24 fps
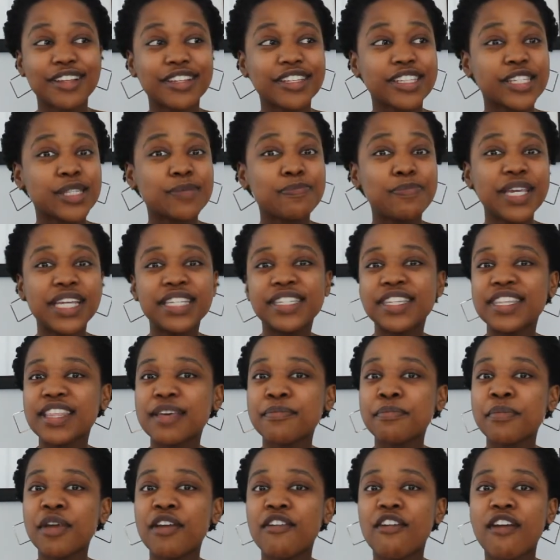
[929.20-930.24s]
Speak to
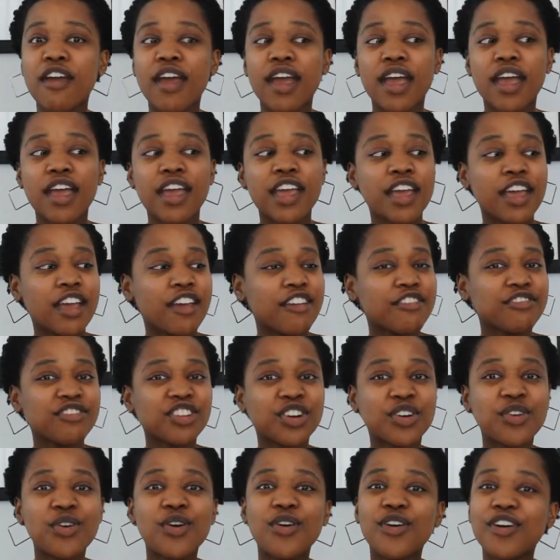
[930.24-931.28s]
the mirror,
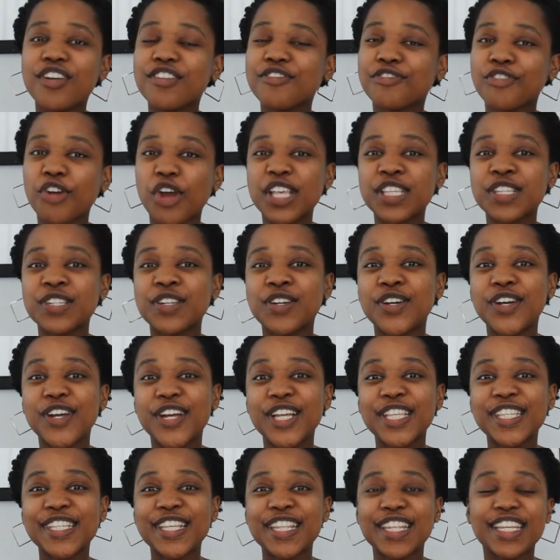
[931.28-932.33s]
record voice
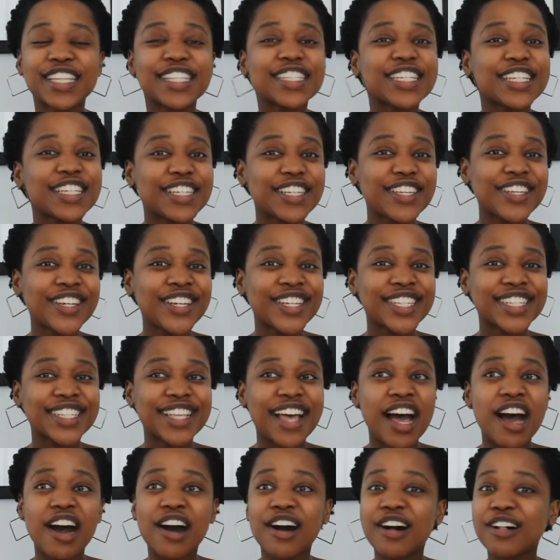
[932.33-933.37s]
notes, listen to
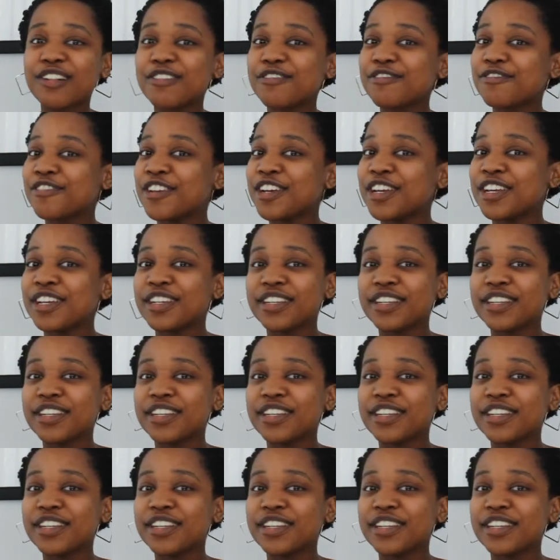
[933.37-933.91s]
yourself.